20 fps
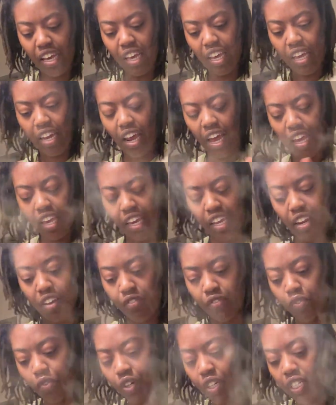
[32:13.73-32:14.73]
And I can
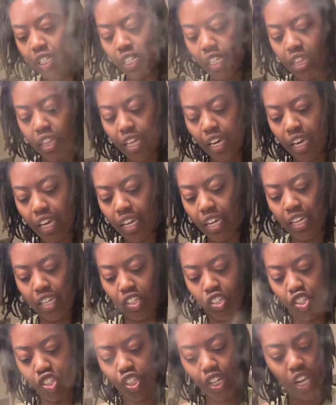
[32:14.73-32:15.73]
afford to thicken it
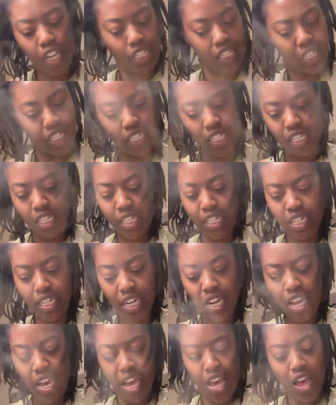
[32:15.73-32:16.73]
just
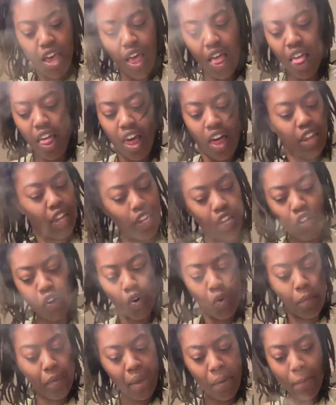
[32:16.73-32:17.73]
a
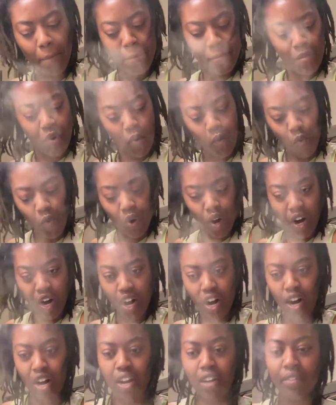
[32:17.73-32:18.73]
little bit
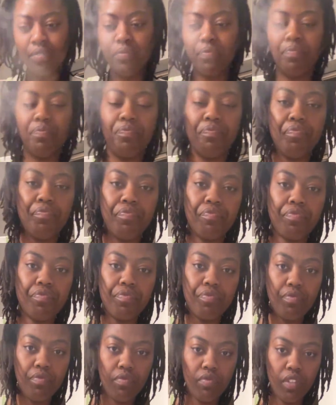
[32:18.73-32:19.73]
more.
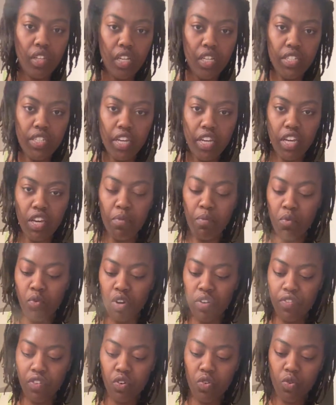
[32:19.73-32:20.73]
Taking
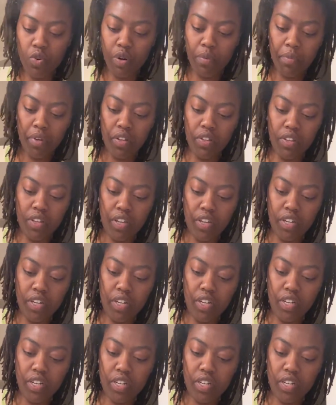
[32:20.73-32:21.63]
more of the cornmeal here.